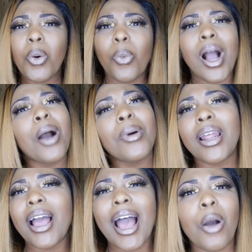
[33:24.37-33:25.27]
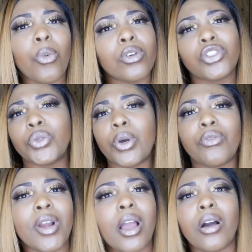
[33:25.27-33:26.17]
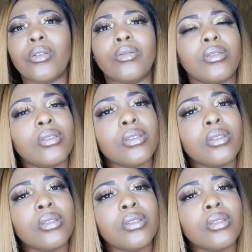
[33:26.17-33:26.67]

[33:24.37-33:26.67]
why would I want you around